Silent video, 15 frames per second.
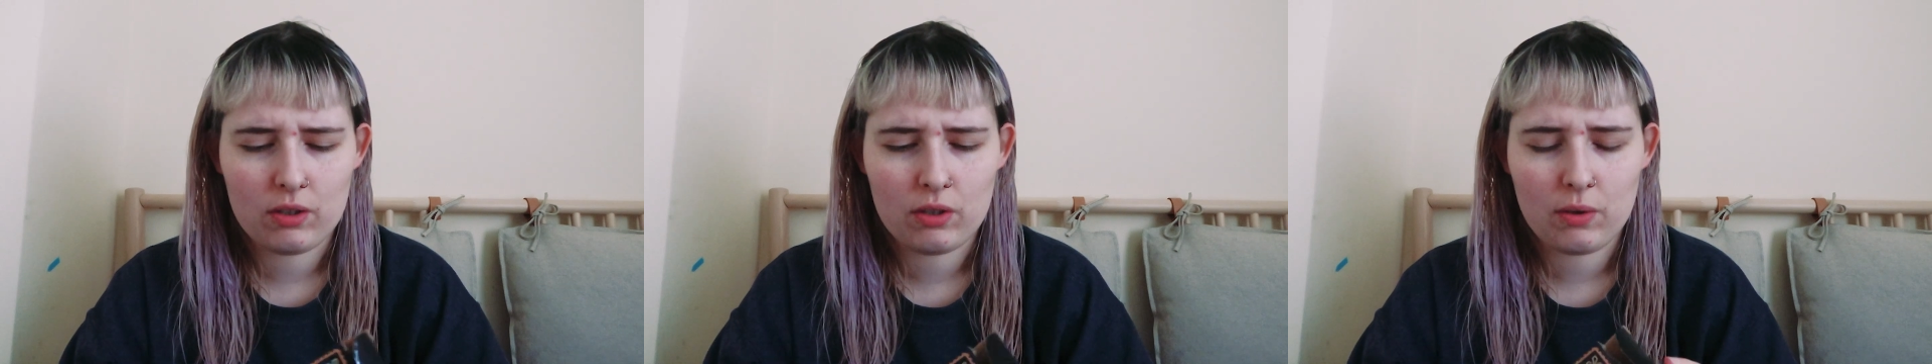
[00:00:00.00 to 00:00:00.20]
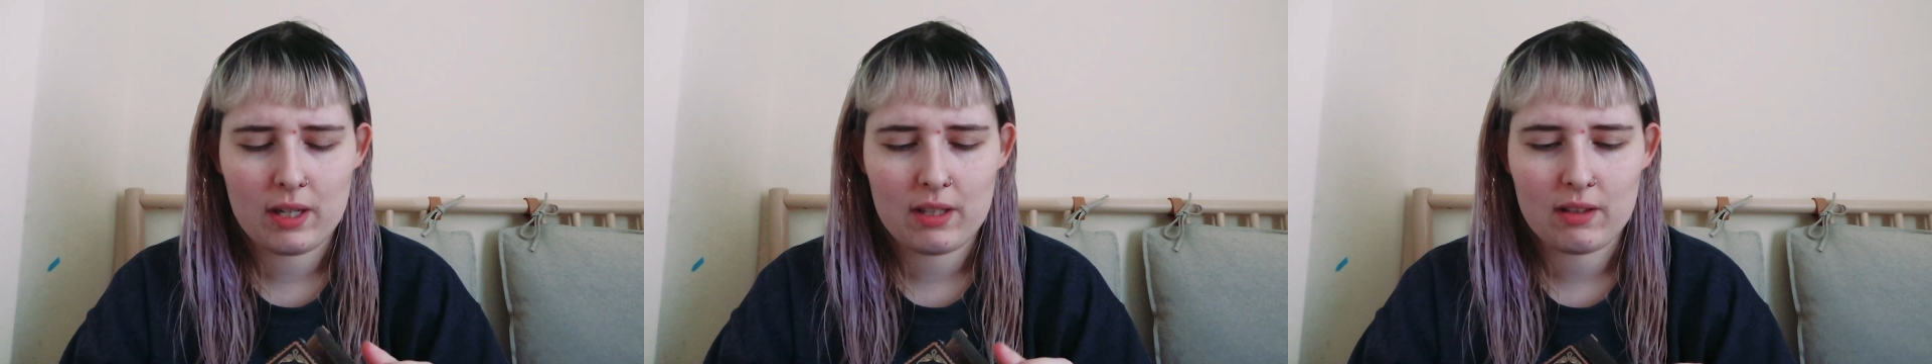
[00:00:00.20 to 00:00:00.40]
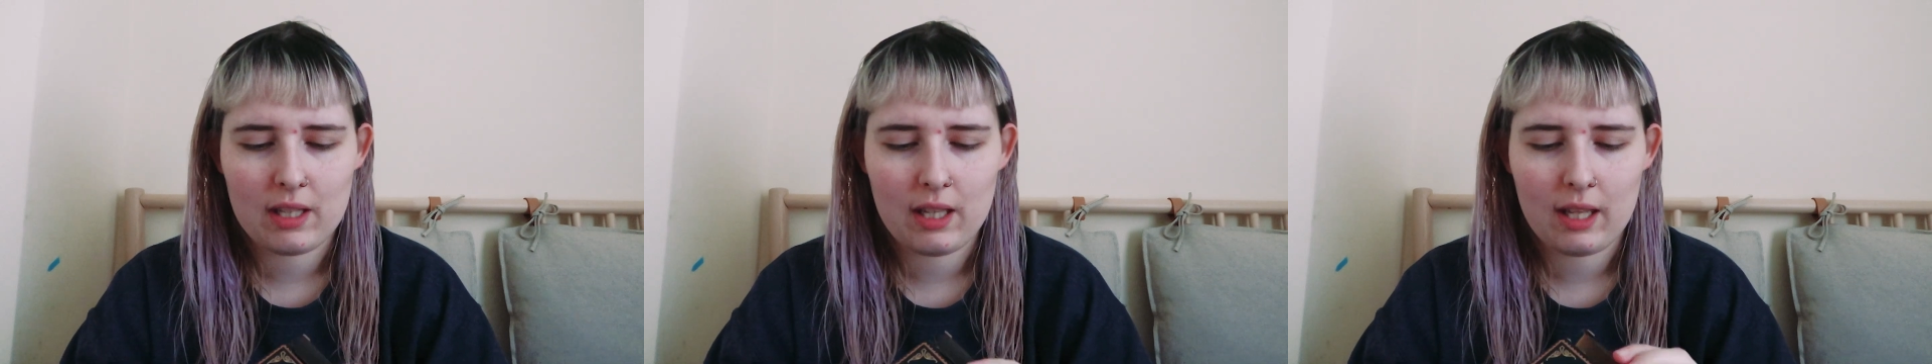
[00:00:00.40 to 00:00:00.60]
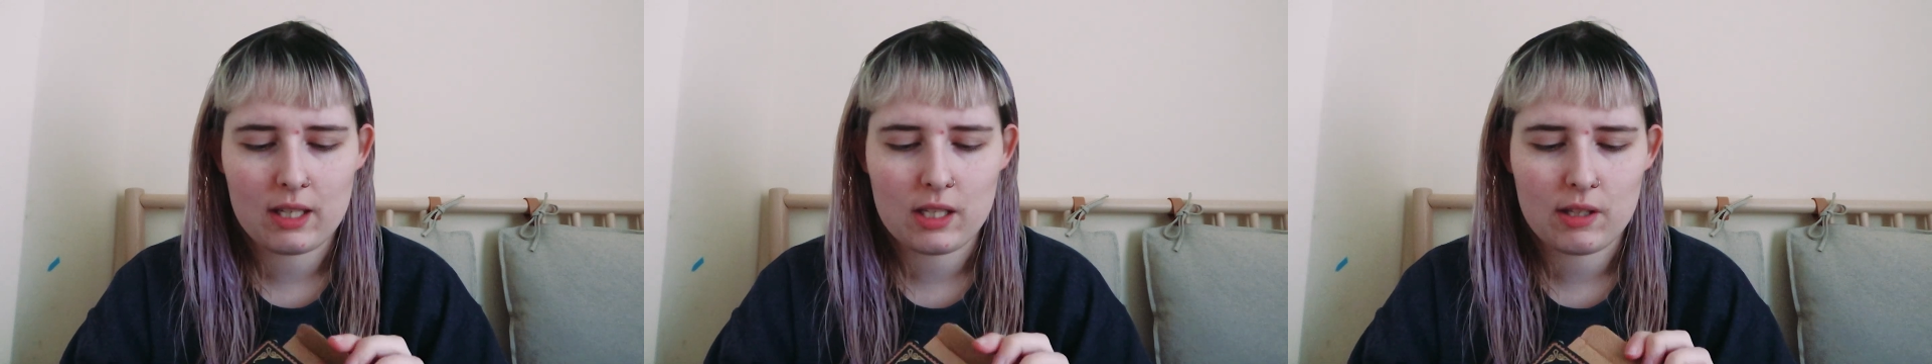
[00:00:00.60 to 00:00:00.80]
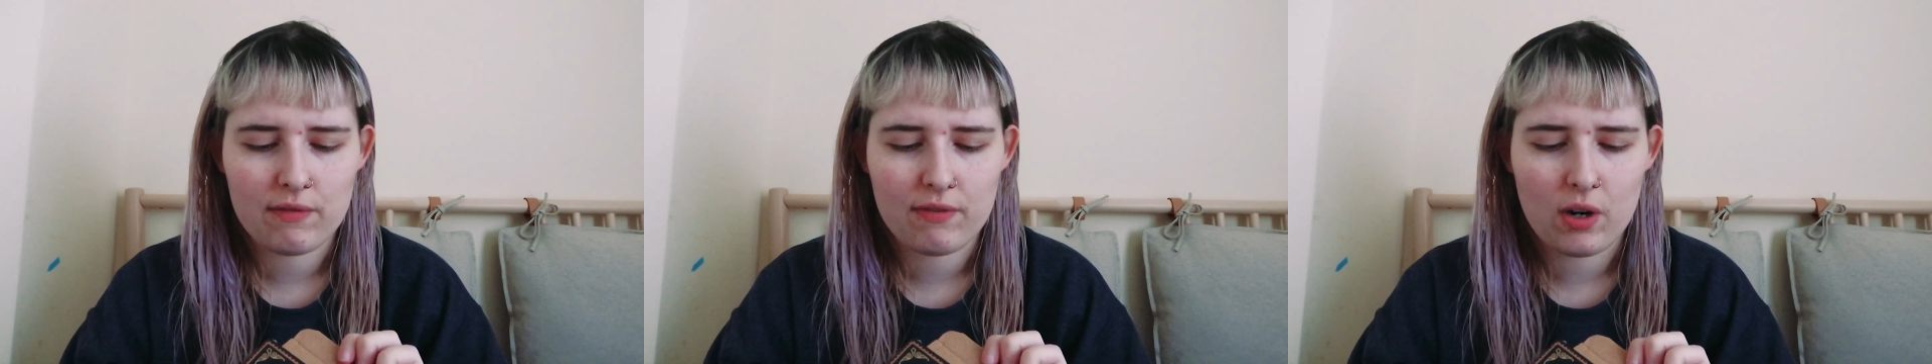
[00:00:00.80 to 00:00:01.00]
who I think
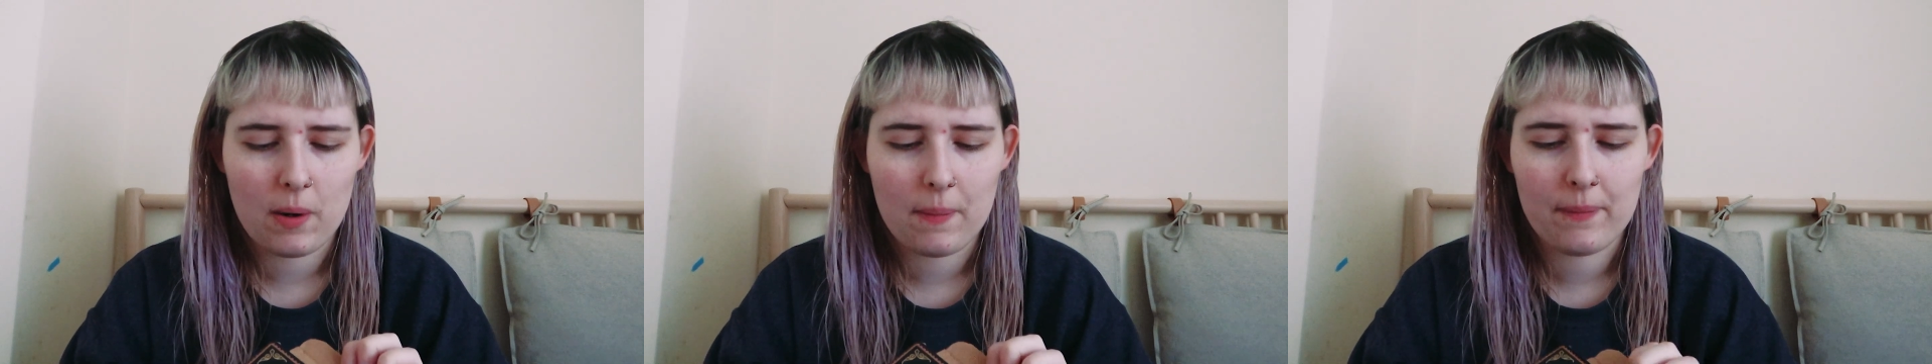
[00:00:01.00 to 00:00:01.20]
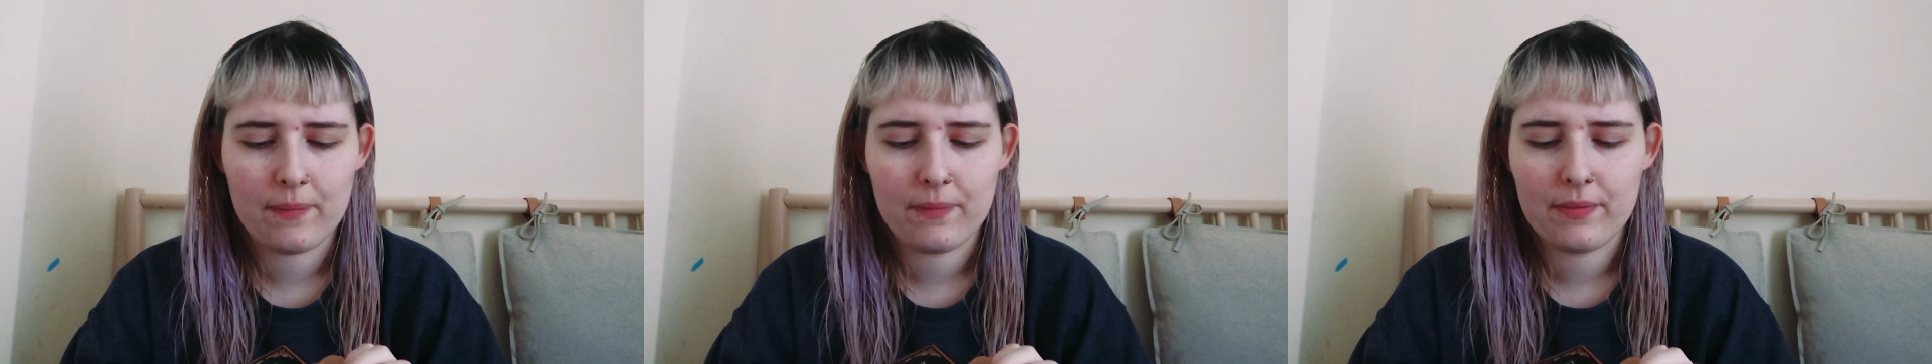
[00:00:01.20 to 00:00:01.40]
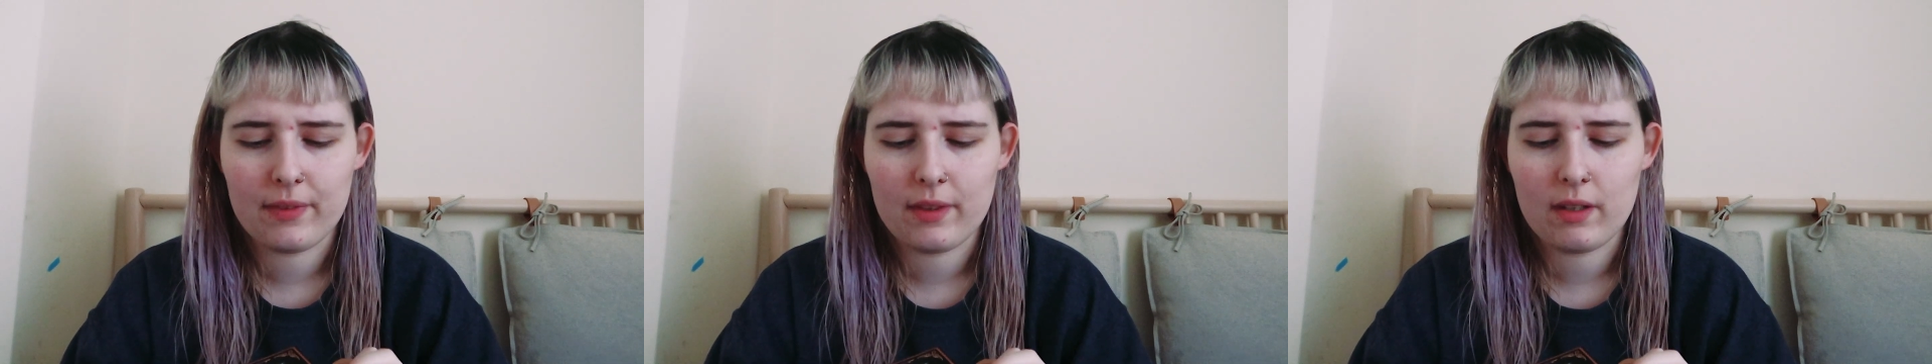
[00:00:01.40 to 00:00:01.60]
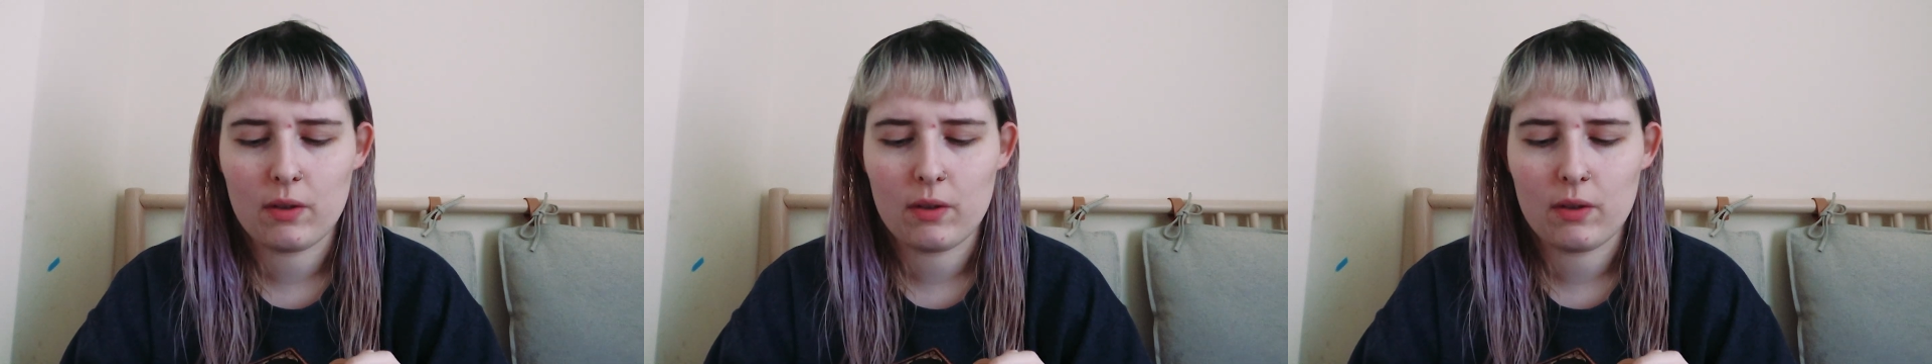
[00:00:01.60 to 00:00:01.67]
is from